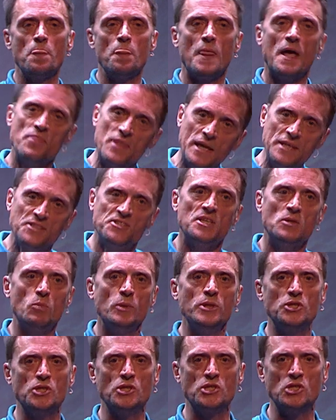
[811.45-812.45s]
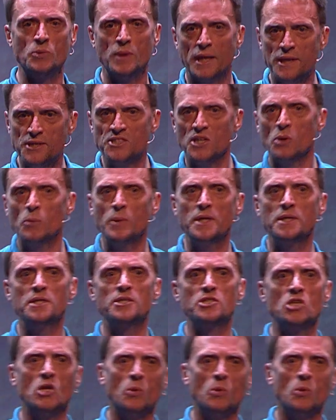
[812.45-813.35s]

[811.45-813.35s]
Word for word: and they said we should do it, and so we're going to do